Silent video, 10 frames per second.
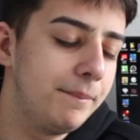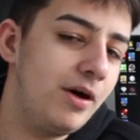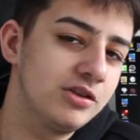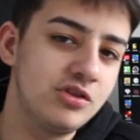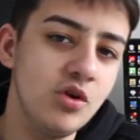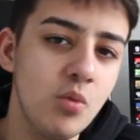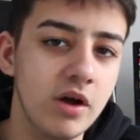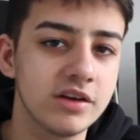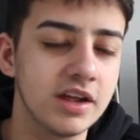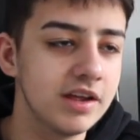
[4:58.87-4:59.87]
But I do
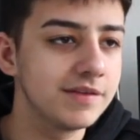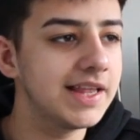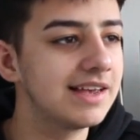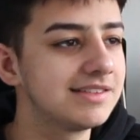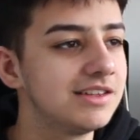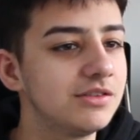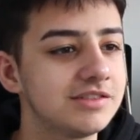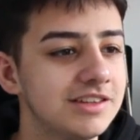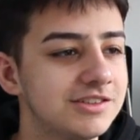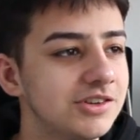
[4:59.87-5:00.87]
wonder if Dax did not
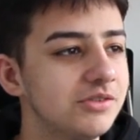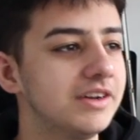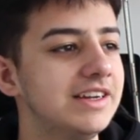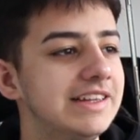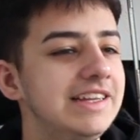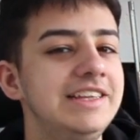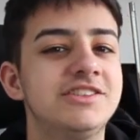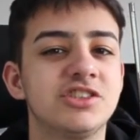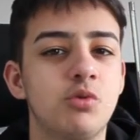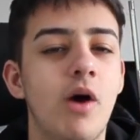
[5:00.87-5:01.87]
say sorry and he
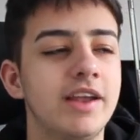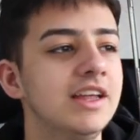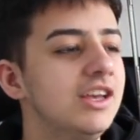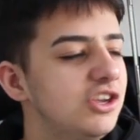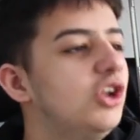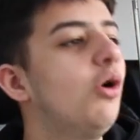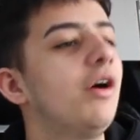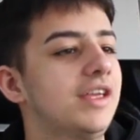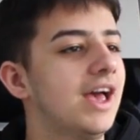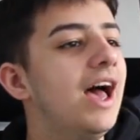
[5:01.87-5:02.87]
just went, you know
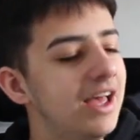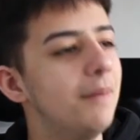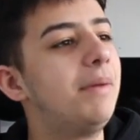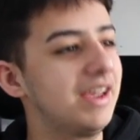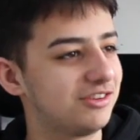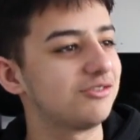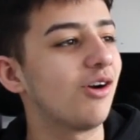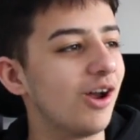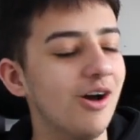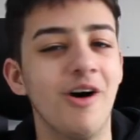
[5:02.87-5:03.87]
what, yeah, piss right